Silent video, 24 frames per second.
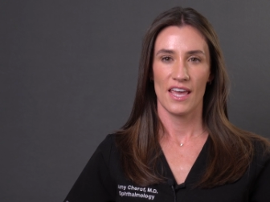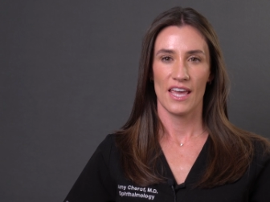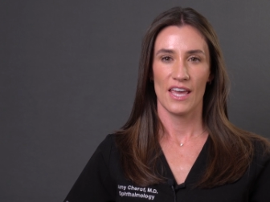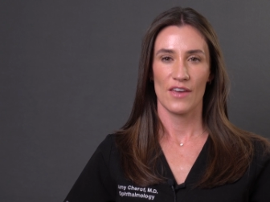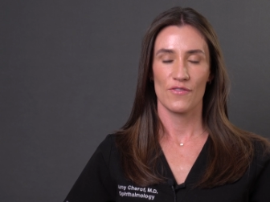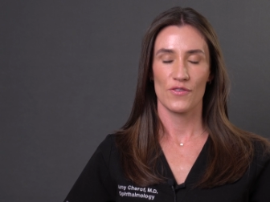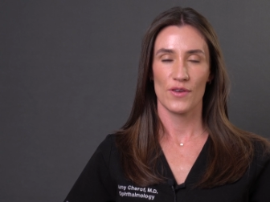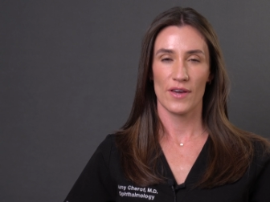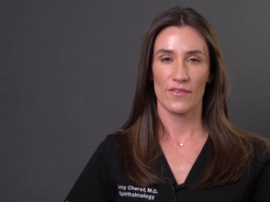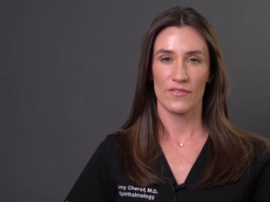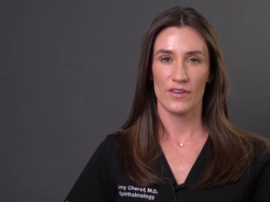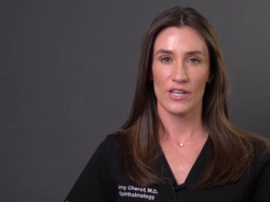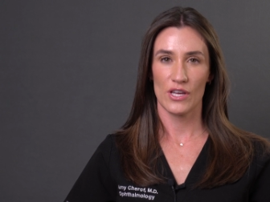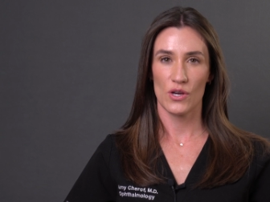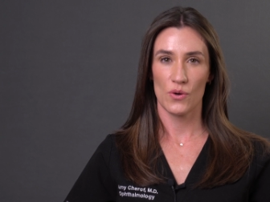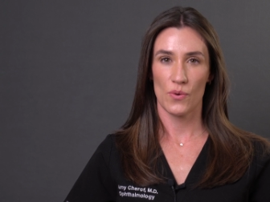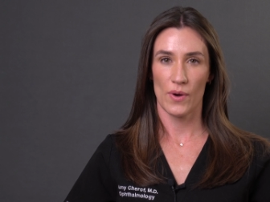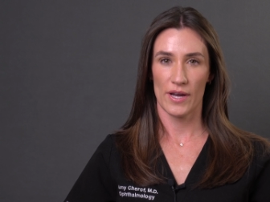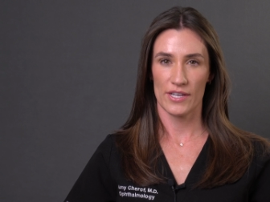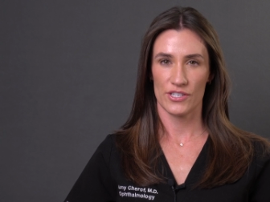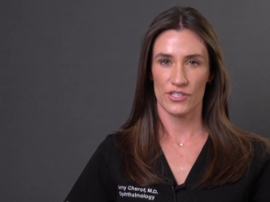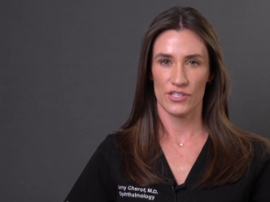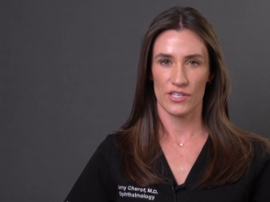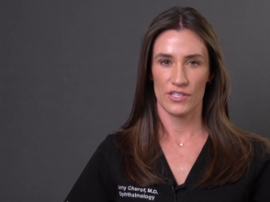If you have any
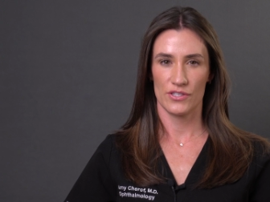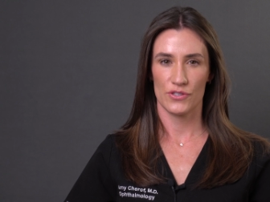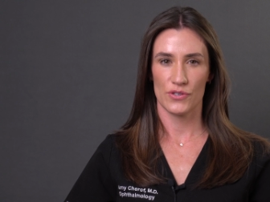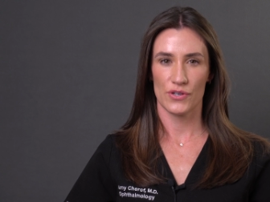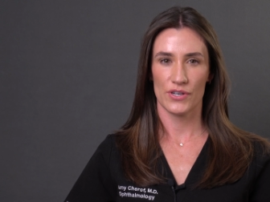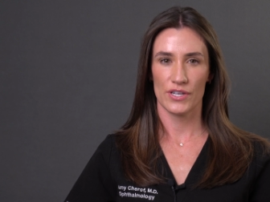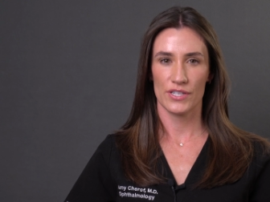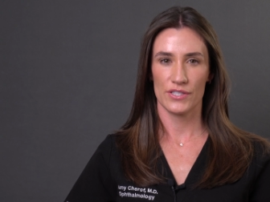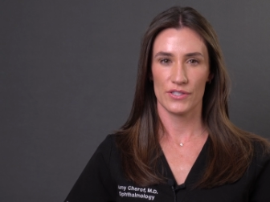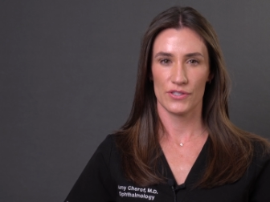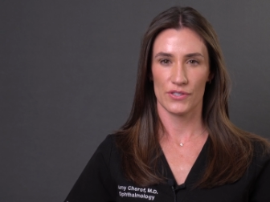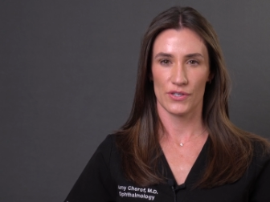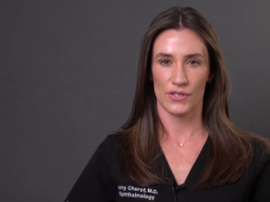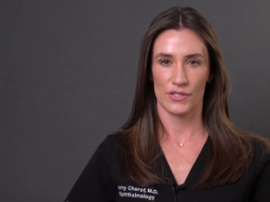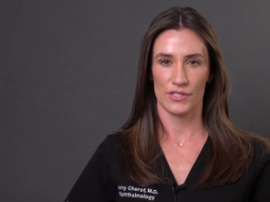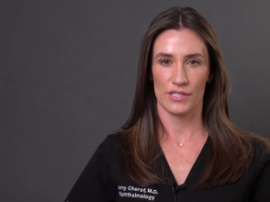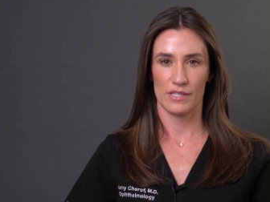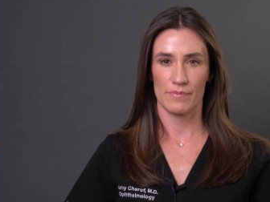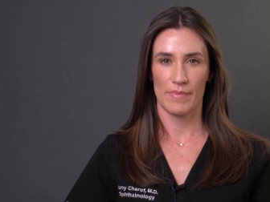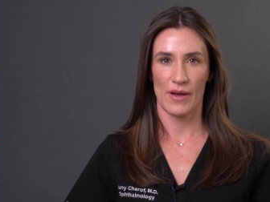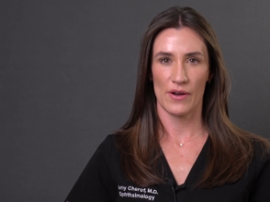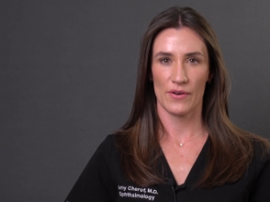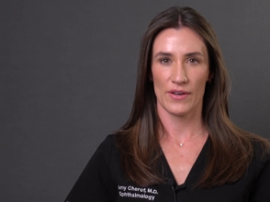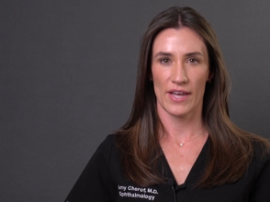questions or
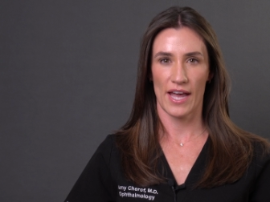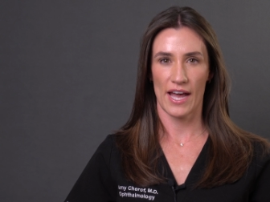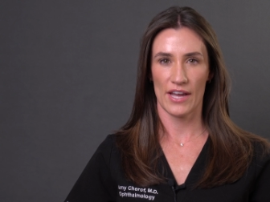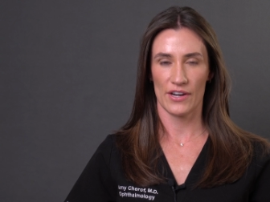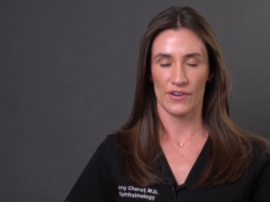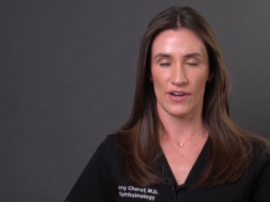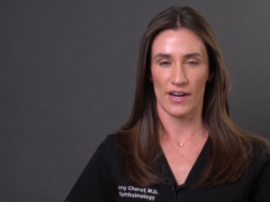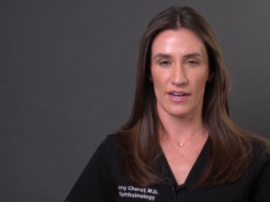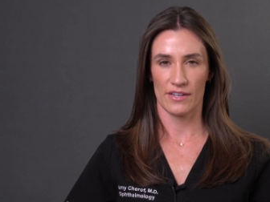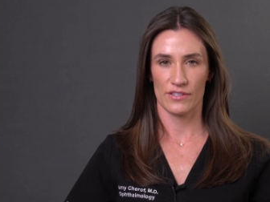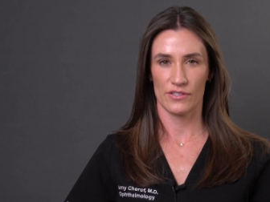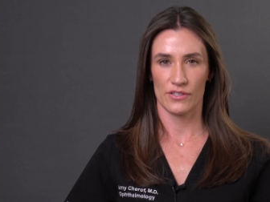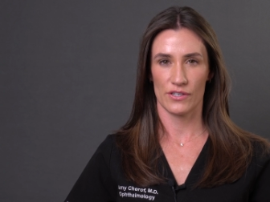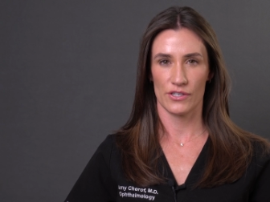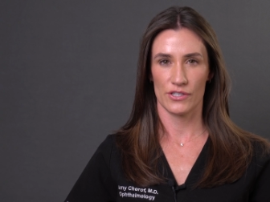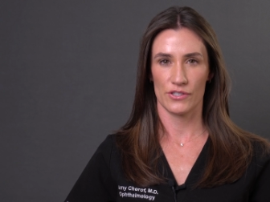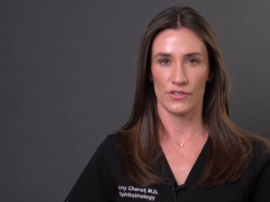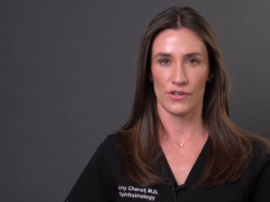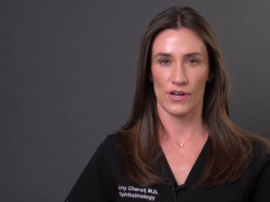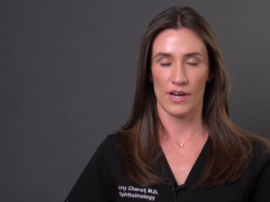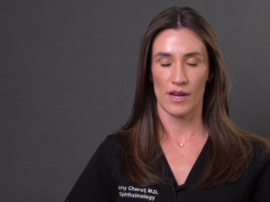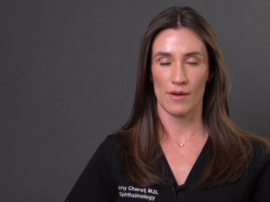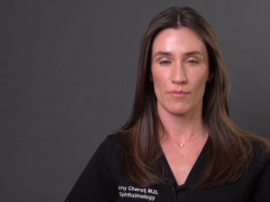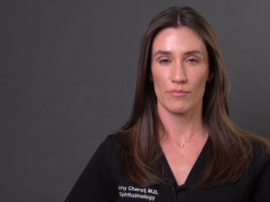concerns about cataract
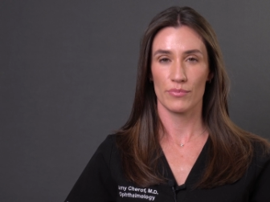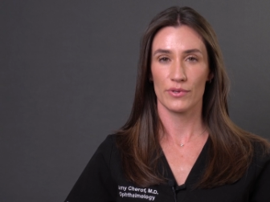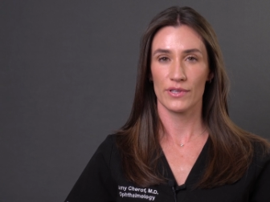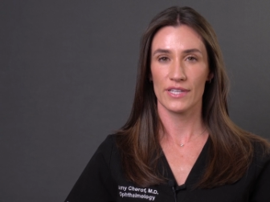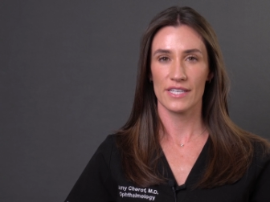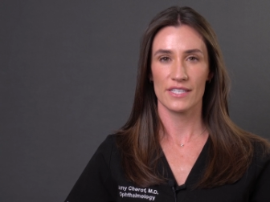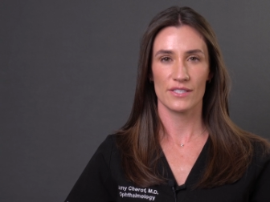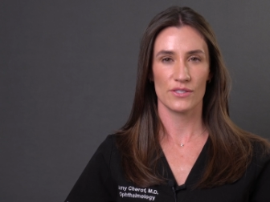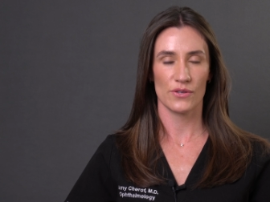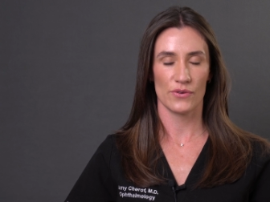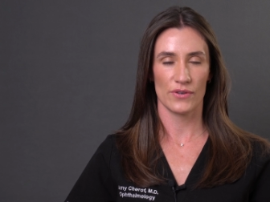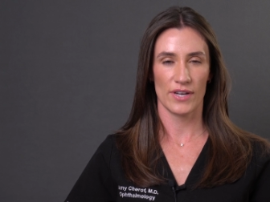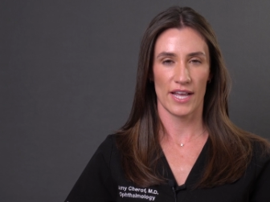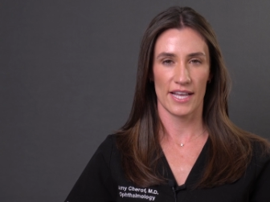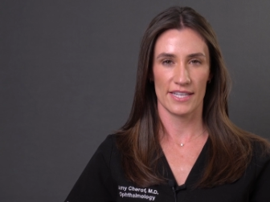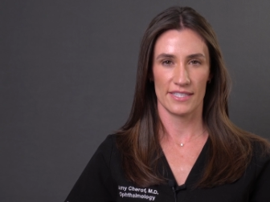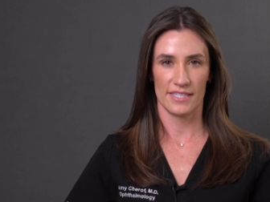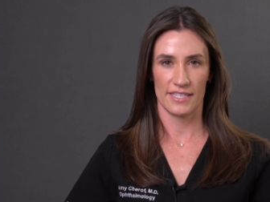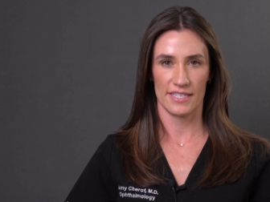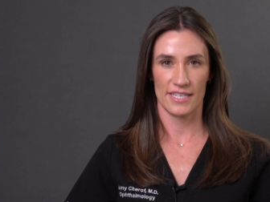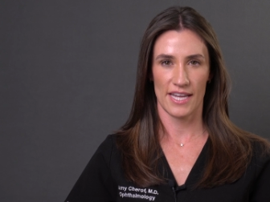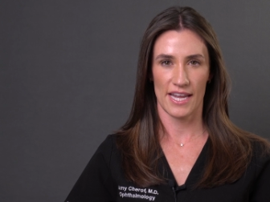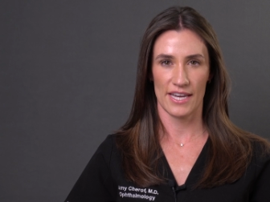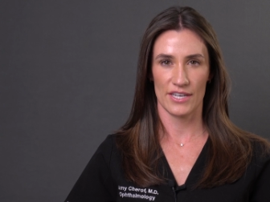surgery, please don't
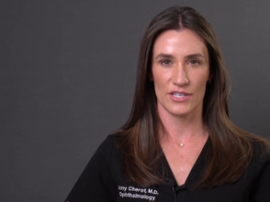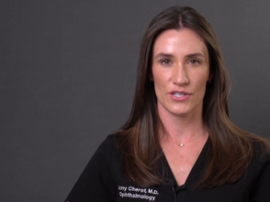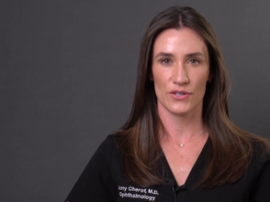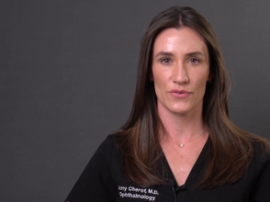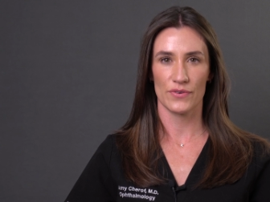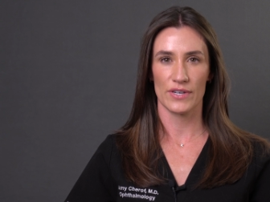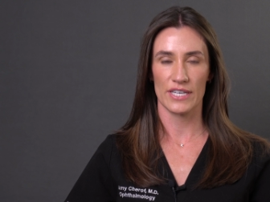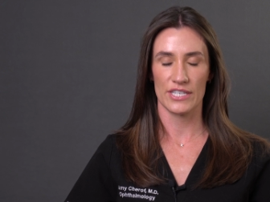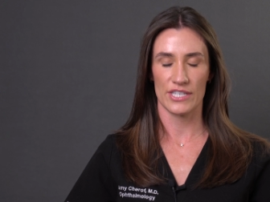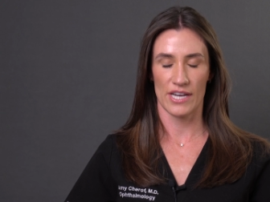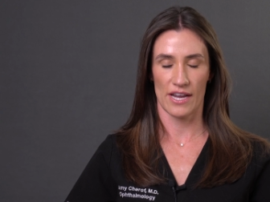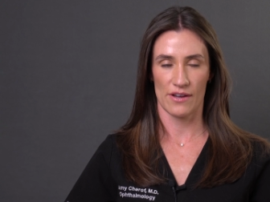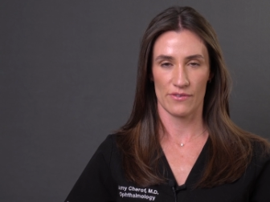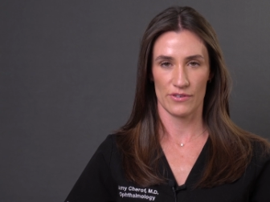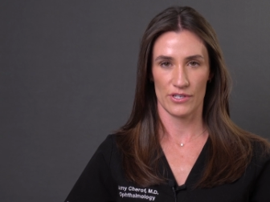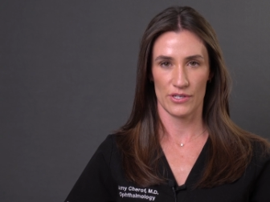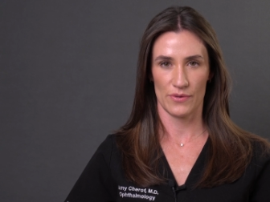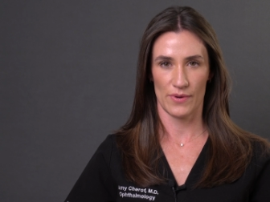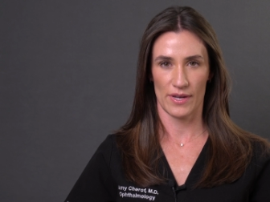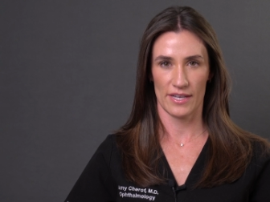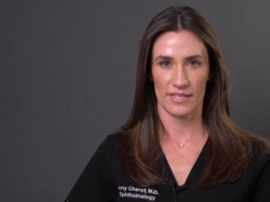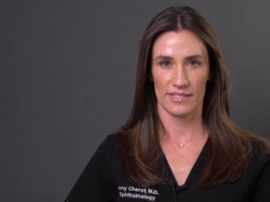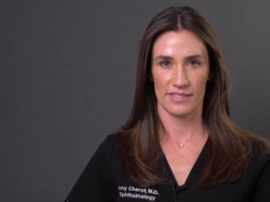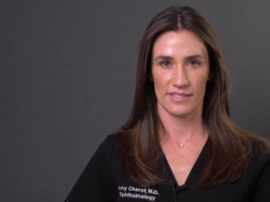hesitate to reach out
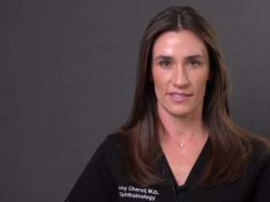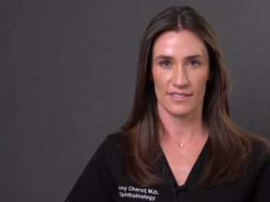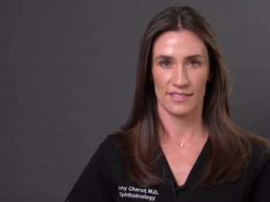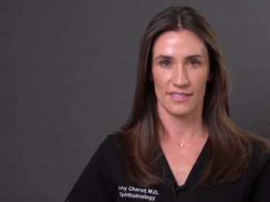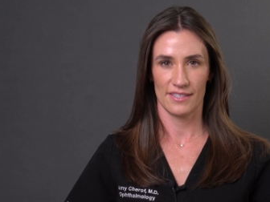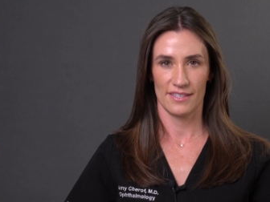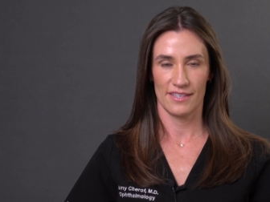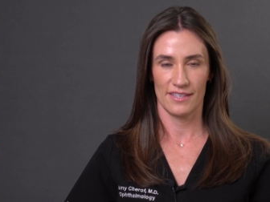to us.